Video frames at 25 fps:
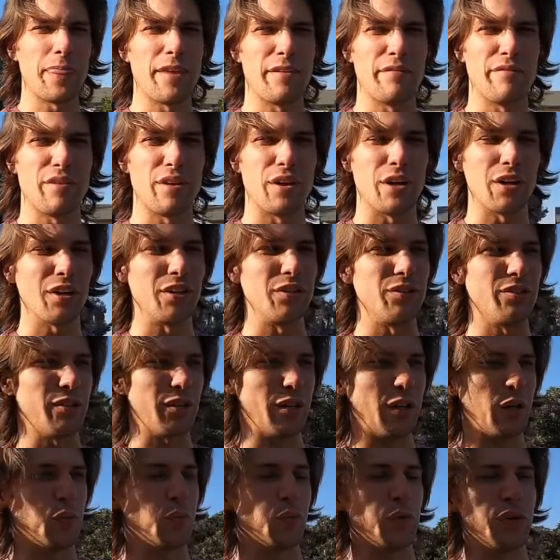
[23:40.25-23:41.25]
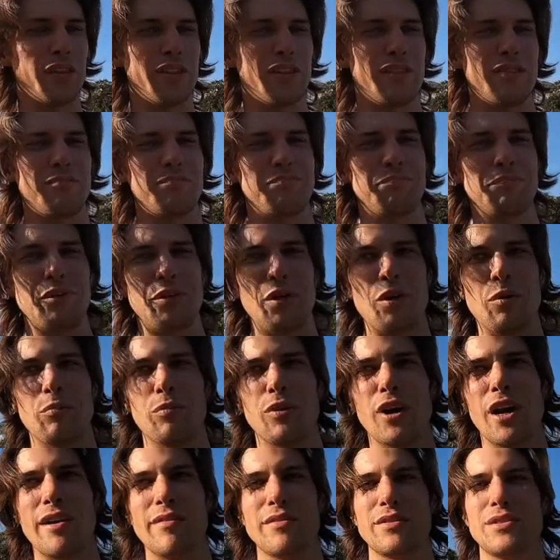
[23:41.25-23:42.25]
If they're concerned with, you know,
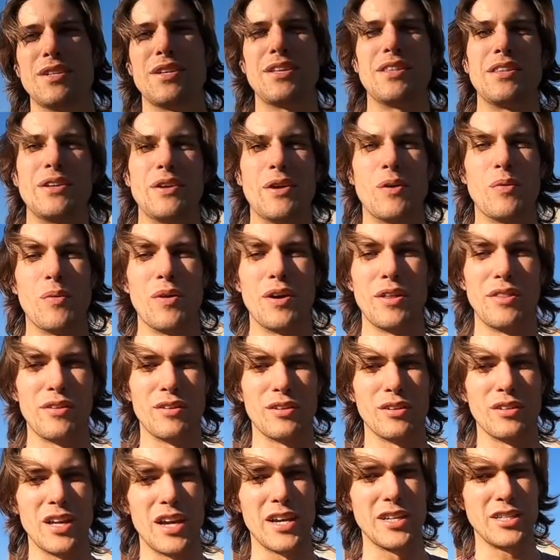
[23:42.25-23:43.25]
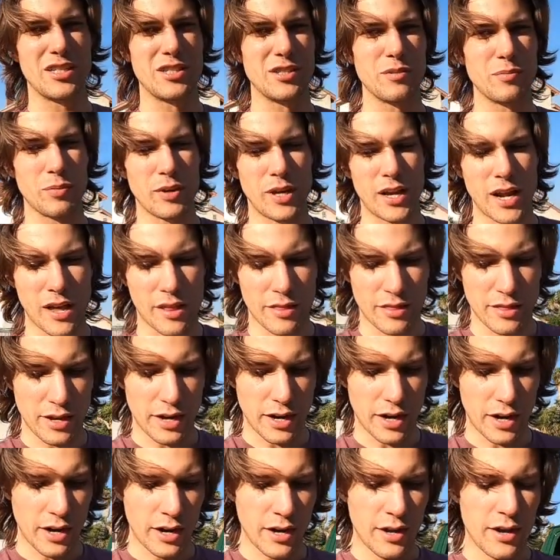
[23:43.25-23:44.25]
privacy and they don't want their license plate out
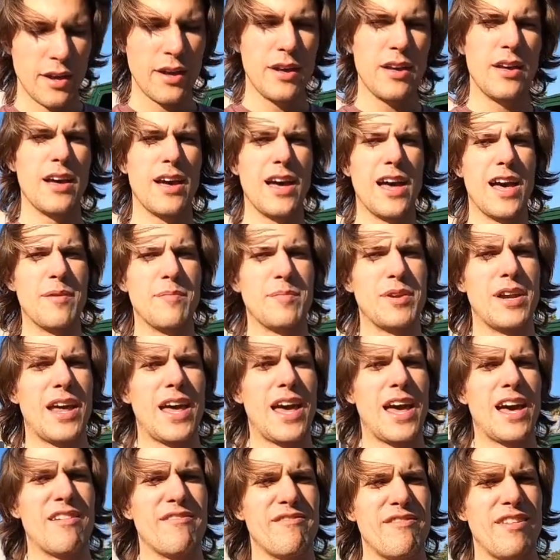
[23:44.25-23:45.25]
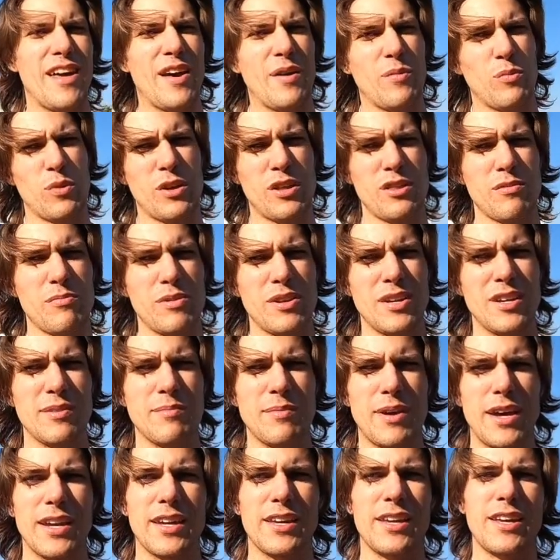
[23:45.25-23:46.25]
there, I'm going to have that with me
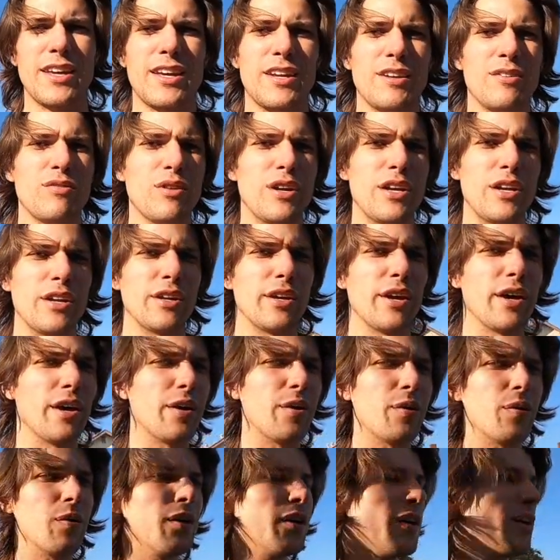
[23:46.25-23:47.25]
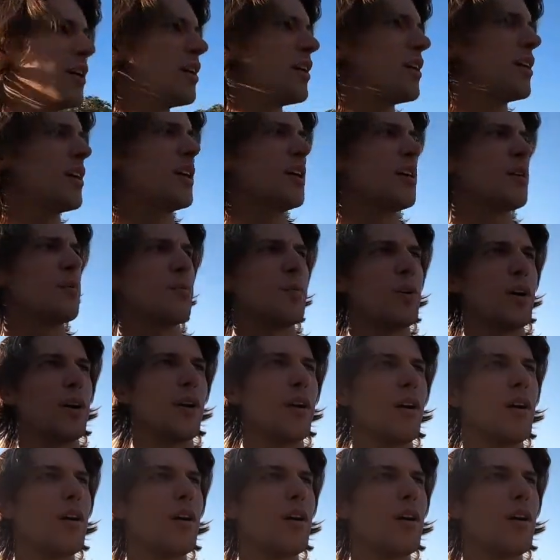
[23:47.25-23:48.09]
in my kit ready to go. But